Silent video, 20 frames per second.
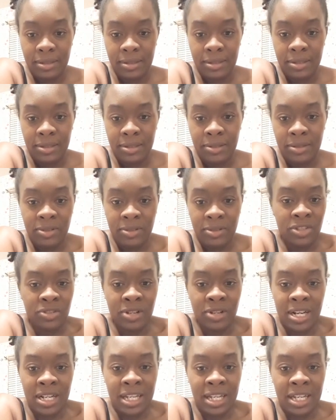What you
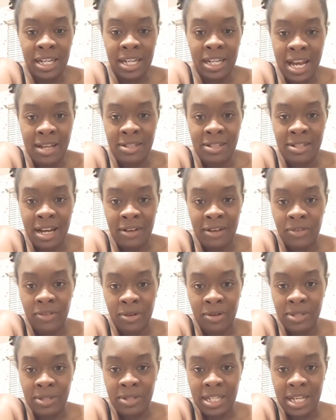trying to get down south for?
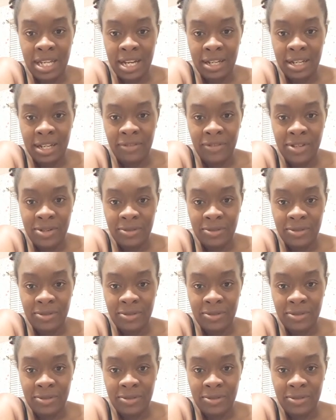What's down here for you?